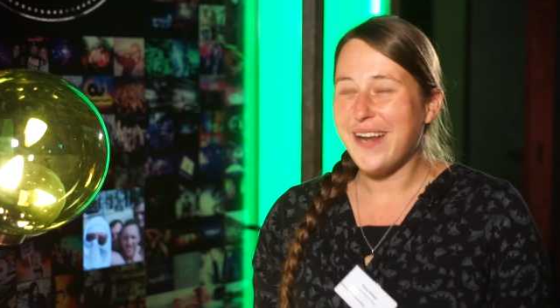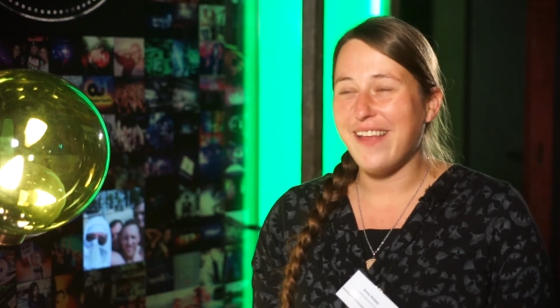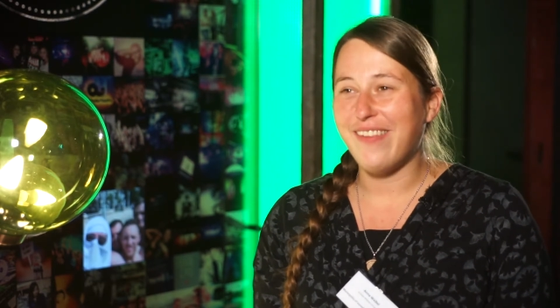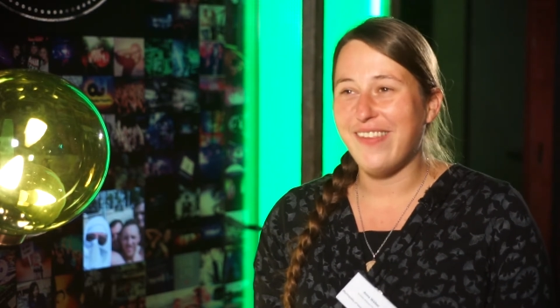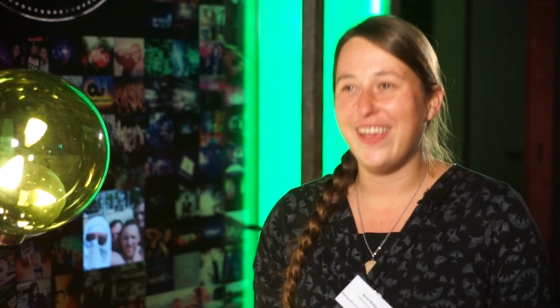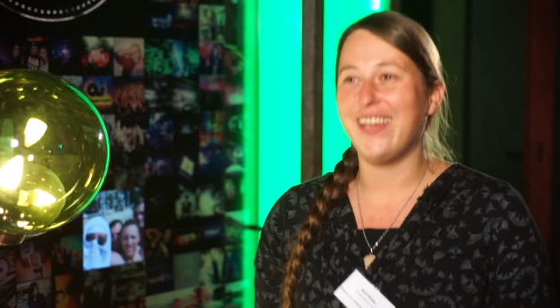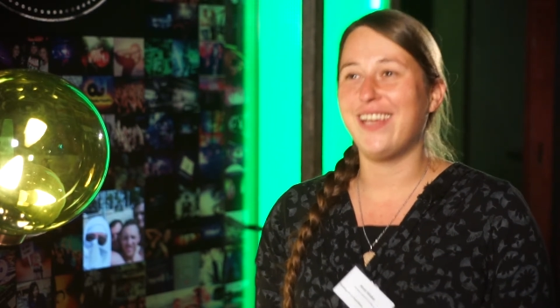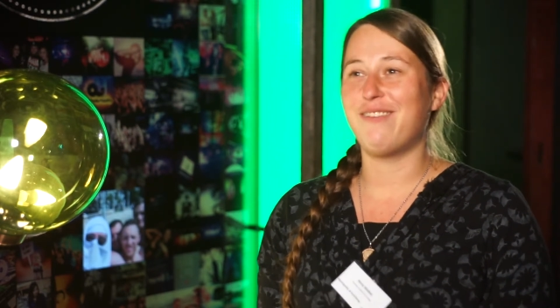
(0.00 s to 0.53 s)
I
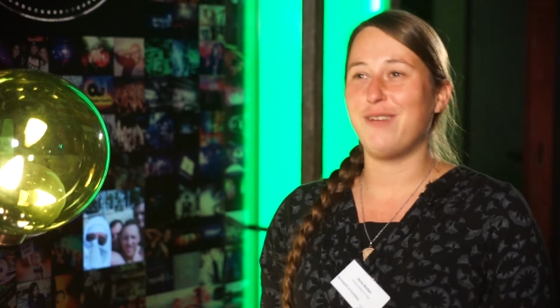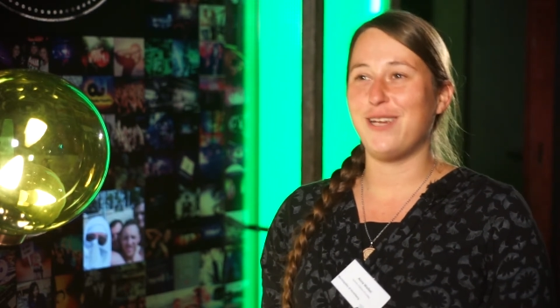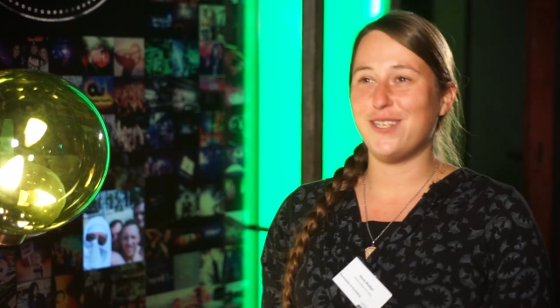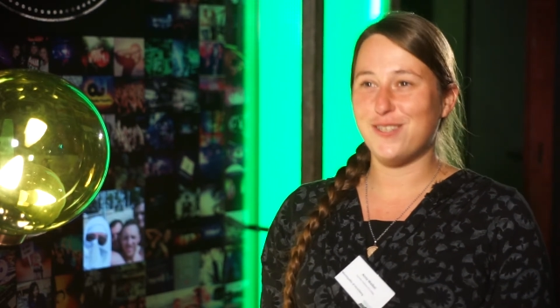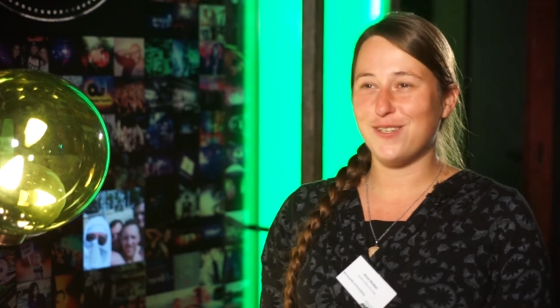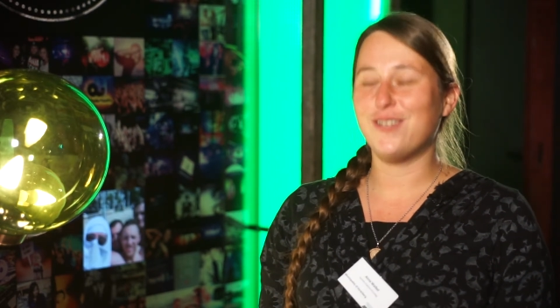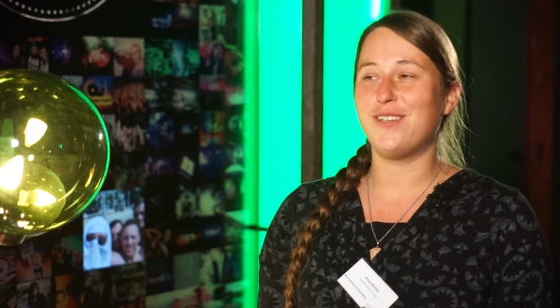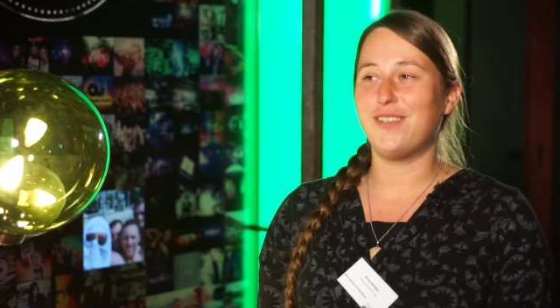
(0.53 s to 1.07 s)
think we
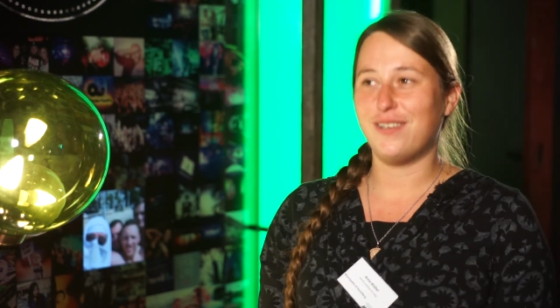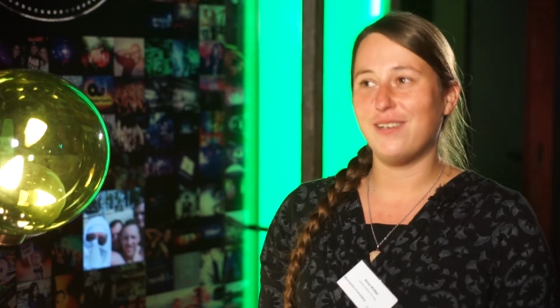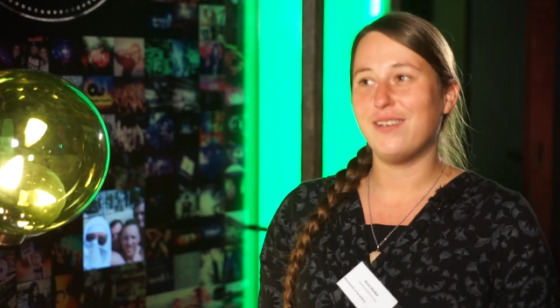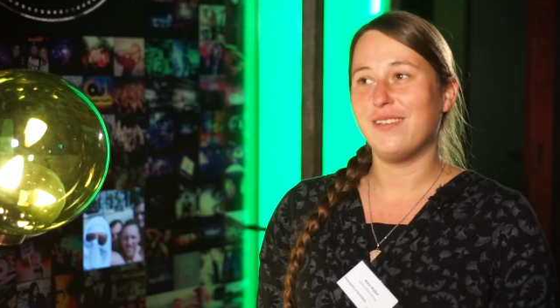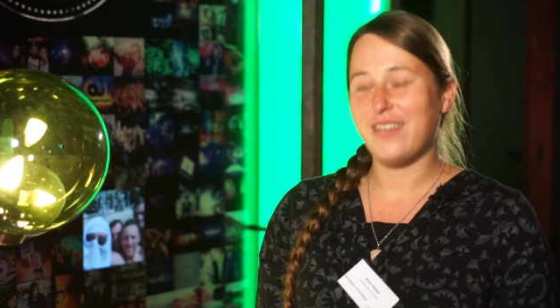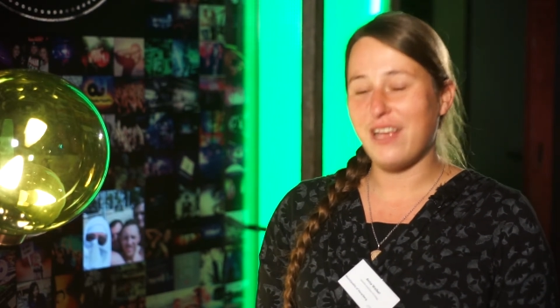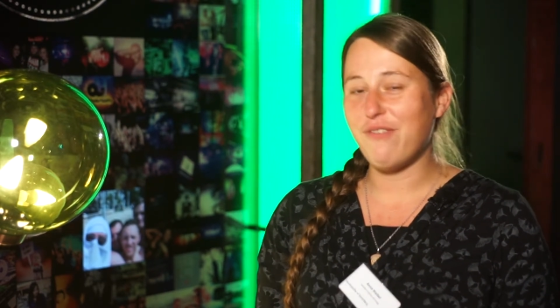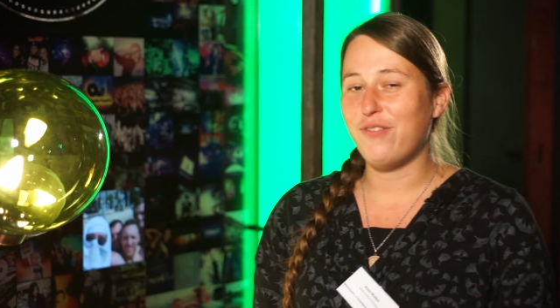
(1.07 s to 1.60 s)
should
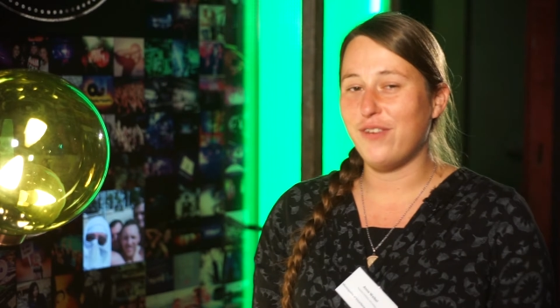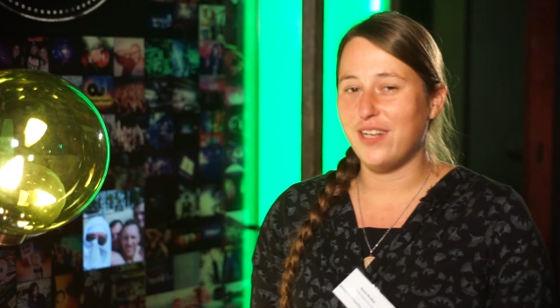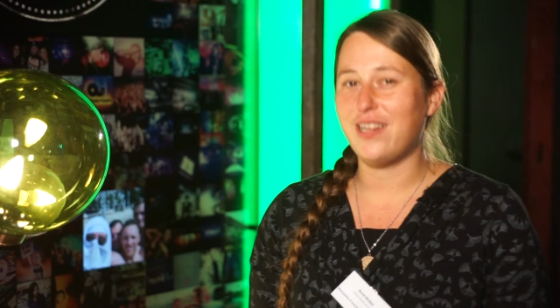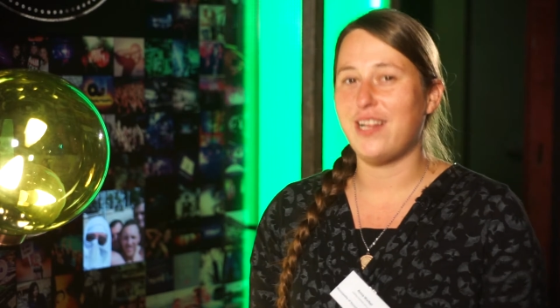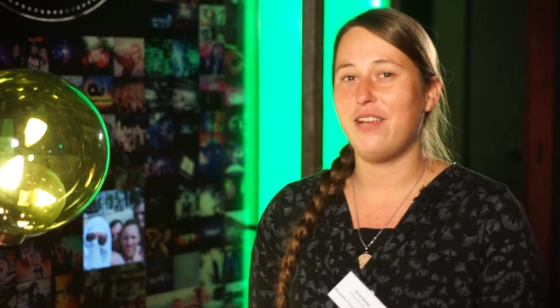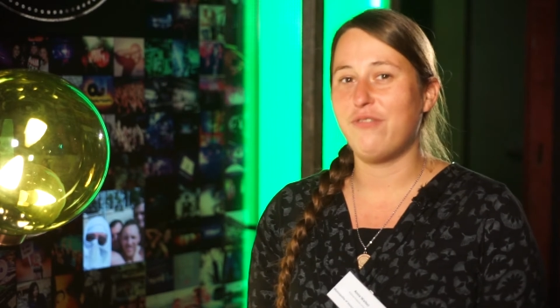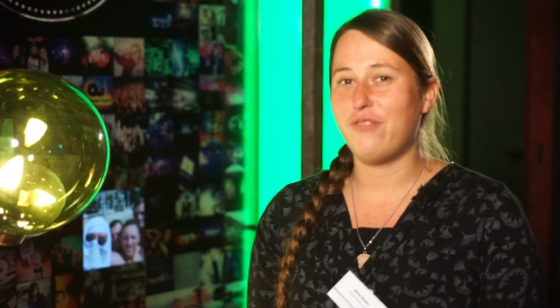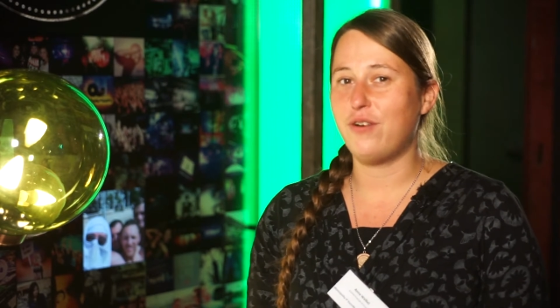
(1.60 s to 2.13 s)

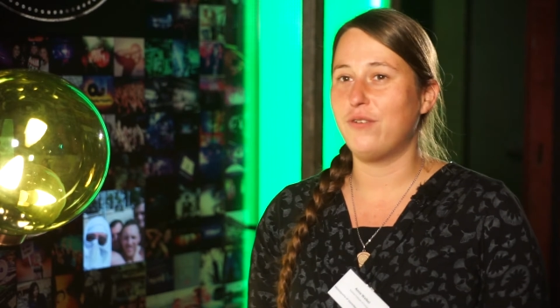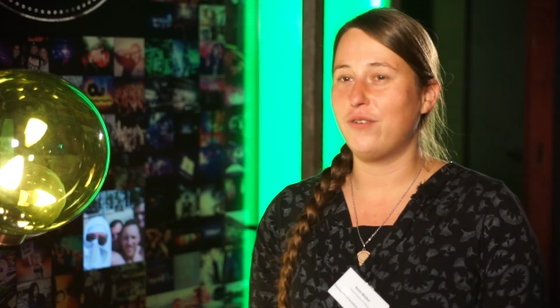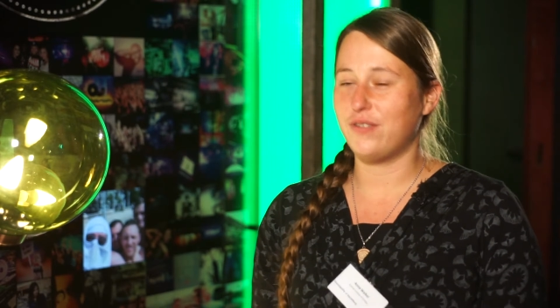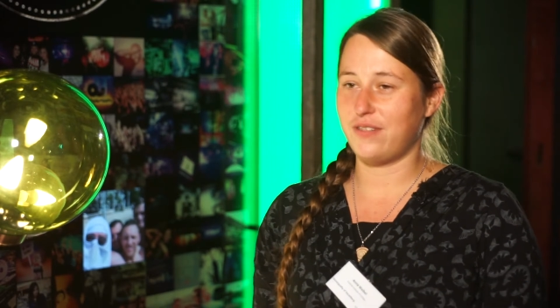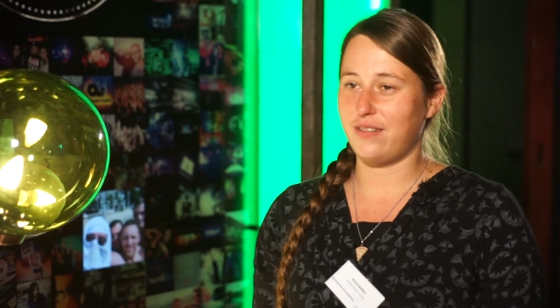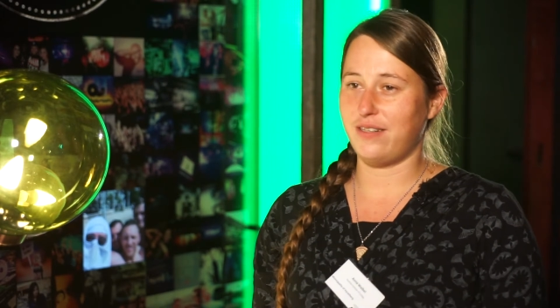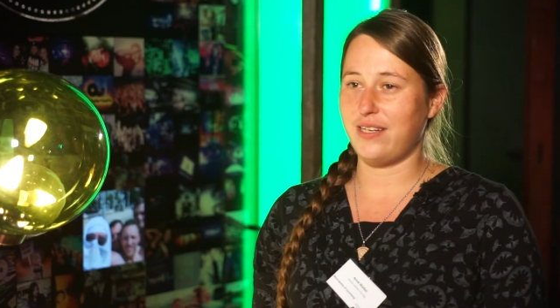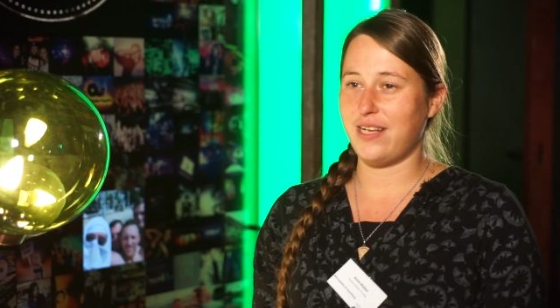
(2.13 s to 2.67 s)
definitely
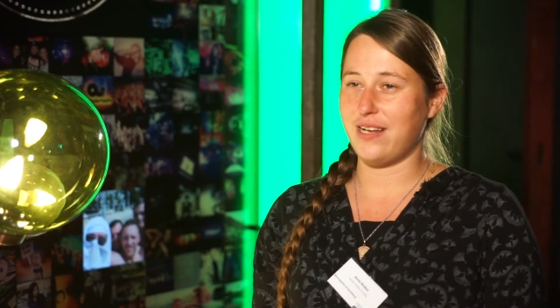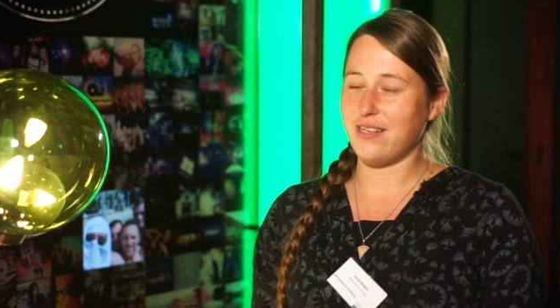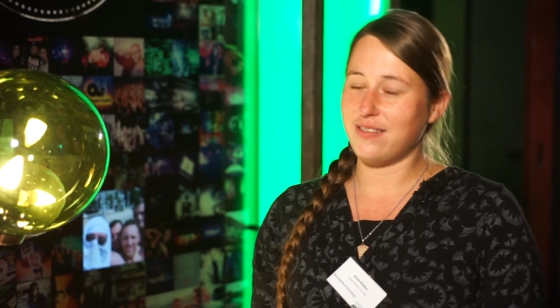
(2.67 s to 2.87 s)
focus on that.